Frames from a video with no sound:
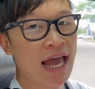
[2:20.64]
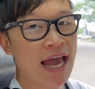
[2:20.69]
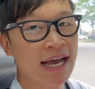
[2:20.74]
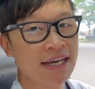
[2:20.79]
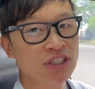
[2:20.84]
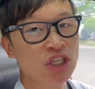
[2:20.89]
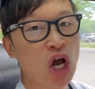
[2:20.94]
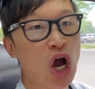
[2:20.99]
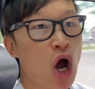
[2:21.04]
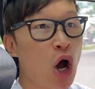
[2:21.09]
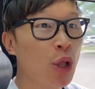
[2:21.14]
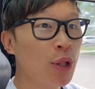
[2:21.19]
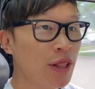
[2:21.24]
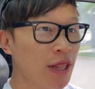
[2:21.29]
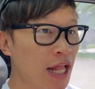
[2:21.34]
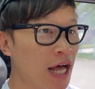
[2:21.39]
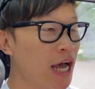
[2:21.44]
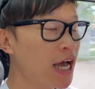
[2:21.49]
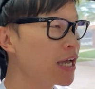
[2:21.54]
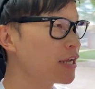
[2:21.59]
as
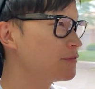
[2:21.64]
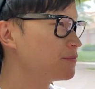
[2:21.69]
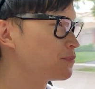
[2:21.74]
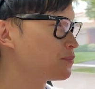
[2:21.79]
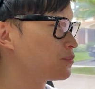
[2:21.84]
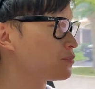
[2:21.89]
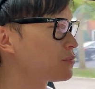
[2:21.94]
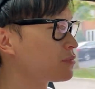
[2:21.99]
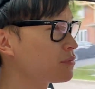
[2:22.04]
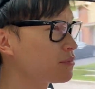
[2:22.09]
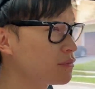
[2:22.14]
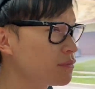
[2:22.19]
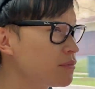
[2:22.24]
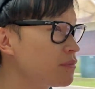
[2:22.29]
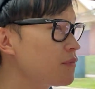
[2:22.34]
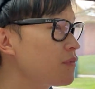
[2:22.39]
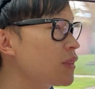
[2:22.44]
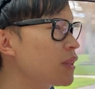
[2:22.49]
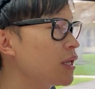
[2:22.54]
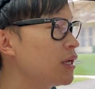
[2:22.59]
online.
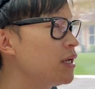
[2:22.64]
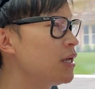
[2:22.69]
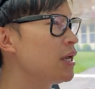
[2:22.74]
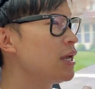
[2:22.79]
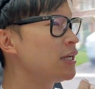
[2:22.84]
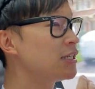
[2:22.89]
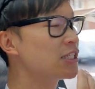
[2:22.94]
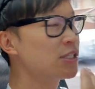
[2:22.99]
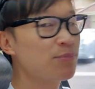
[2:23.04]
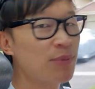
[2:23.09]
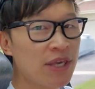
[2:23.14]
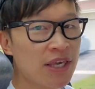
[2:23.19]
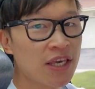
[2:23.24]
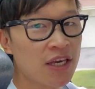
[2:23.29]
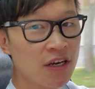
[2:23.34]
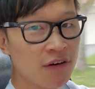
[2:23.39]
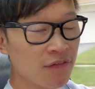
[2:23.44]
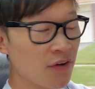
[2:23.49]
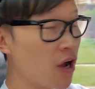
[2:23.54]
Speaking of